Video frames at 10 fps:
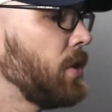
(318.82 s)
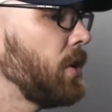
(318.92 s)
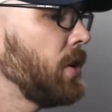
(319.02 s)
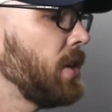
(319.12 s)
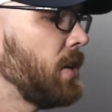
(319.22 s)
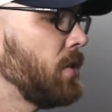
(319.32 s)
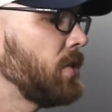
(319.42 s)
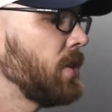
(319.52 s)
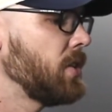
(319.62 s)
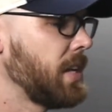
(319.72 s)
could use
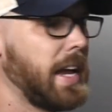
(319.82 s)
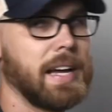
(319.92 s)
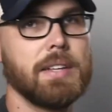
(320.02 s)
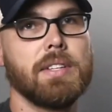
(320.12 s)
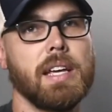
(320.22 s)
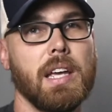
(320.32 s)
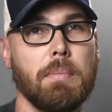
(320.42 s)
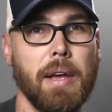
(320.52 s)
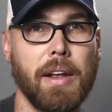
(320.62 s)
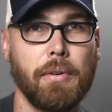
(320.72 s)
this as a
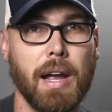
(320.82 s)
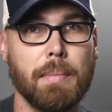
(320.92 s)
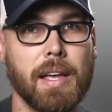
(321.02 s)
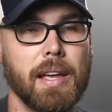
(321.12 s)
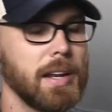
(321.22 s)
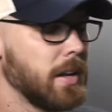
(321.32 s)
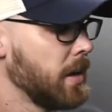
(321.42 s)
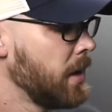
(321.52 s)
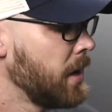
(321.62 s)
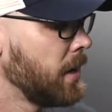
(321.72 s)
panorama head.
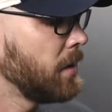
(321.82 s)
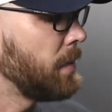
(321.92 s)
You